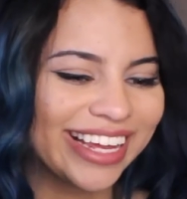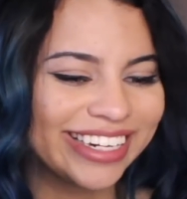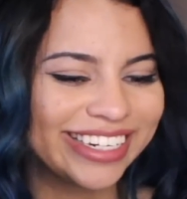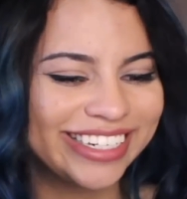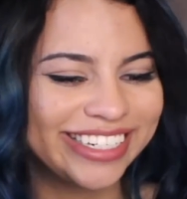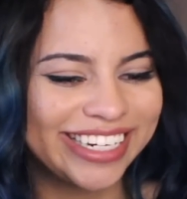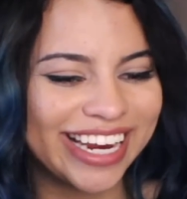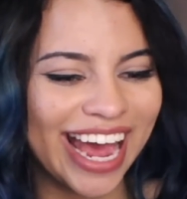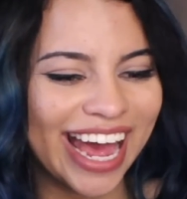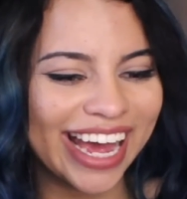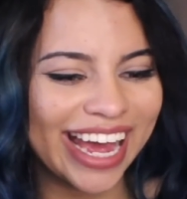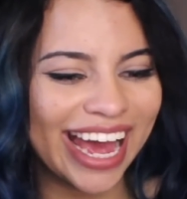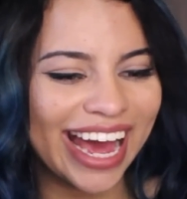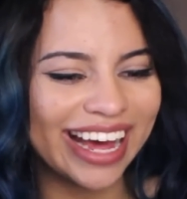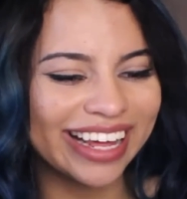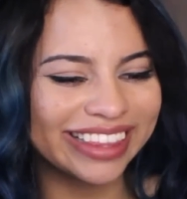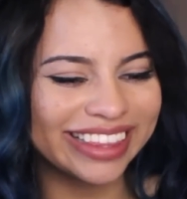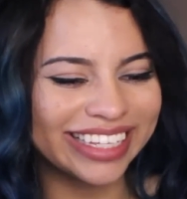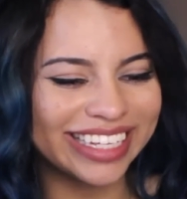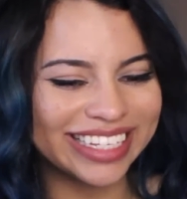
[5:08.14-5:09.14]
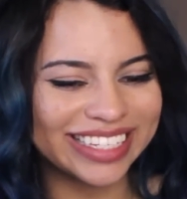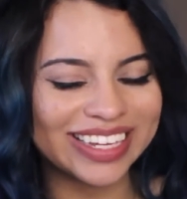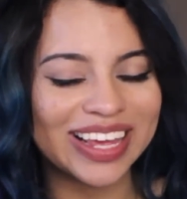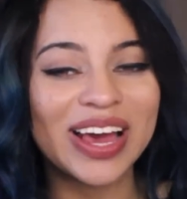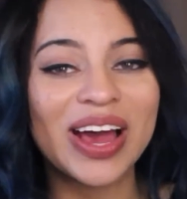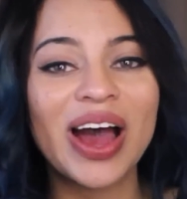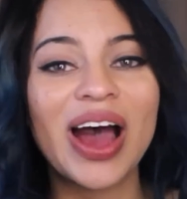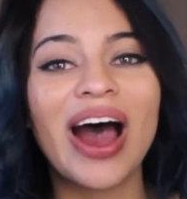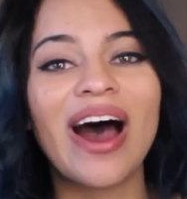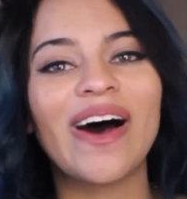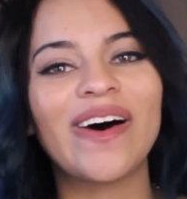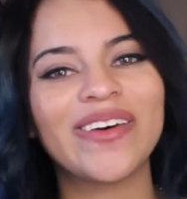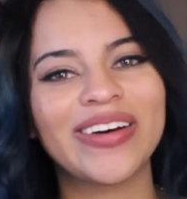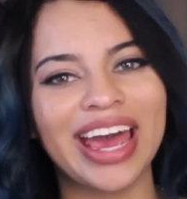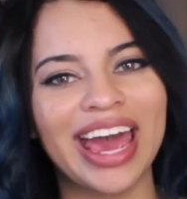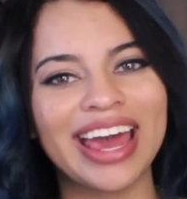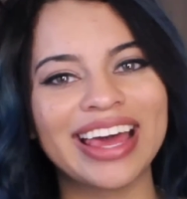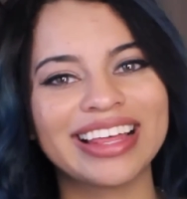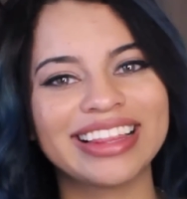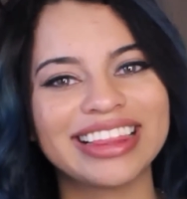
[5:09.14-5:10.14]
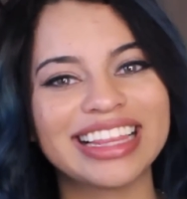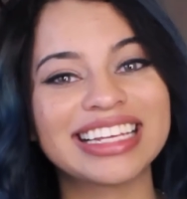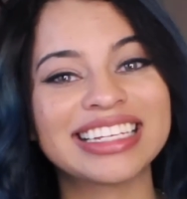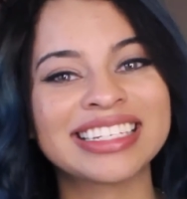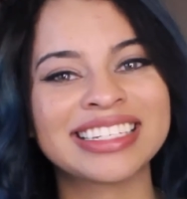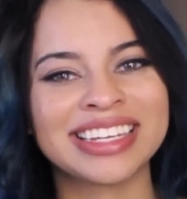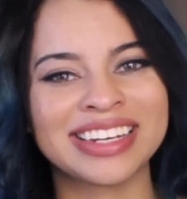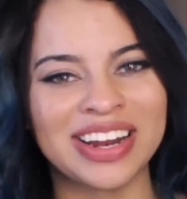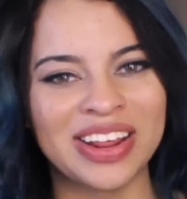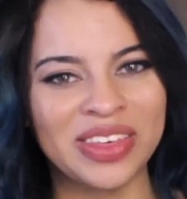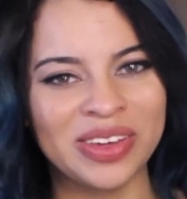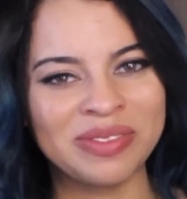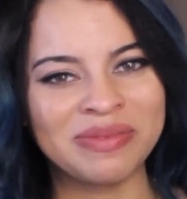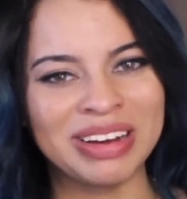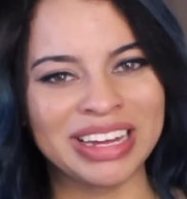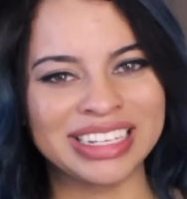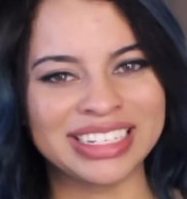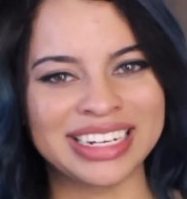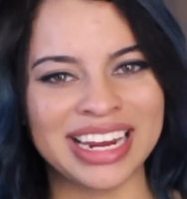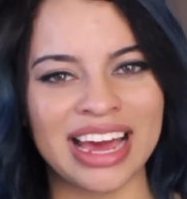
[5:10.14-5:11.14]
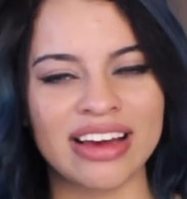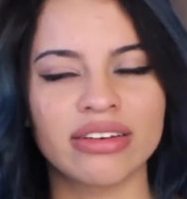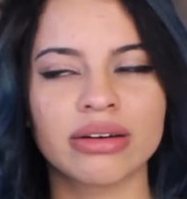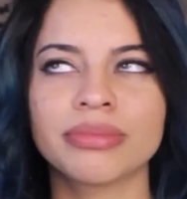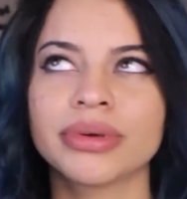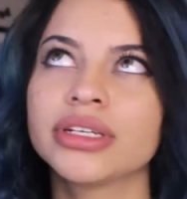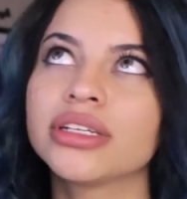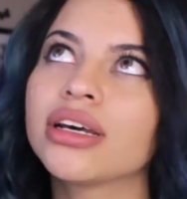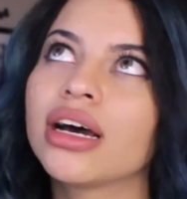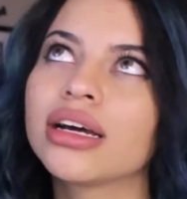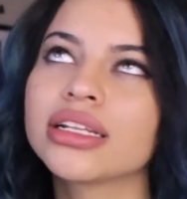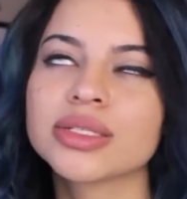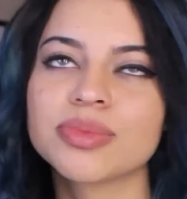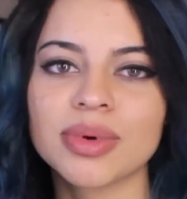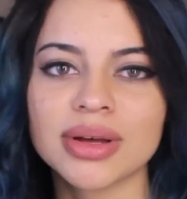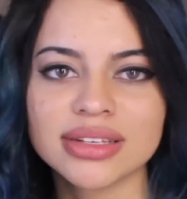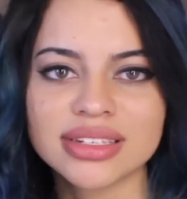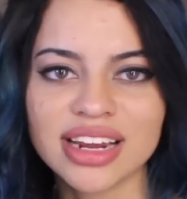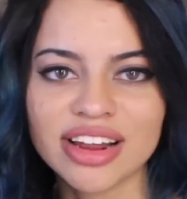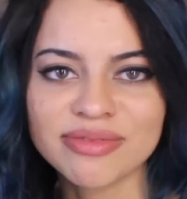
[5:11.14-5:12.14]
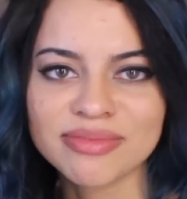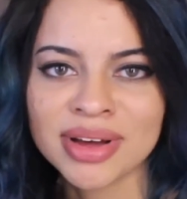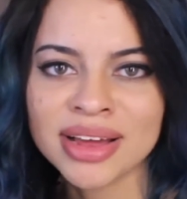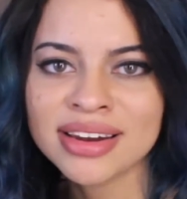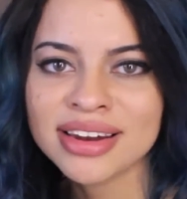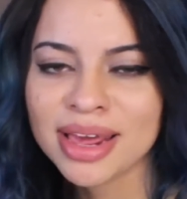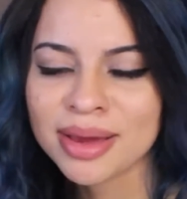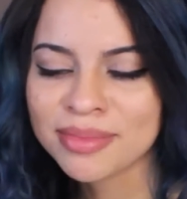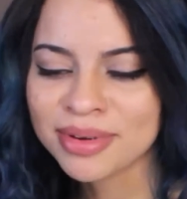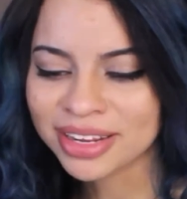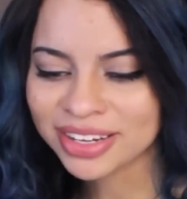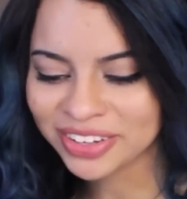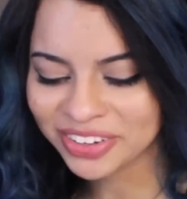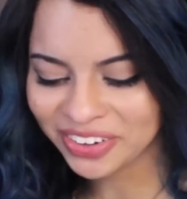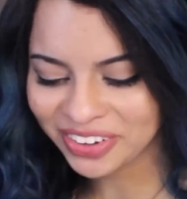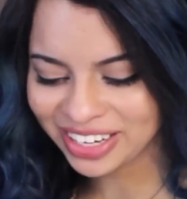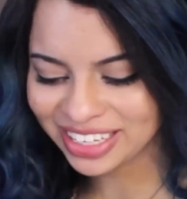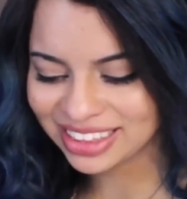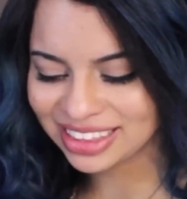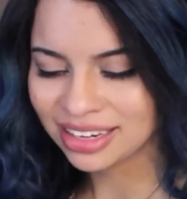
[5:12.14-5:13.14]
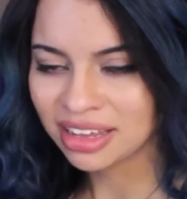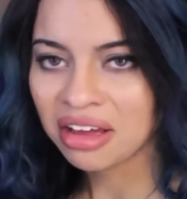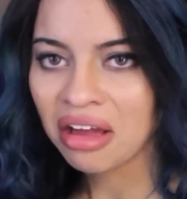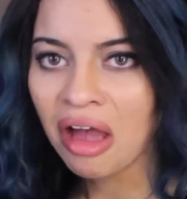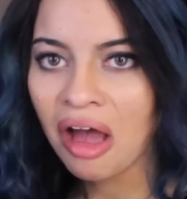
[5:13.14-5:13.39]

And check out this. Okay, this is another must-have. I mean, duh, it's must-have Monday, but look at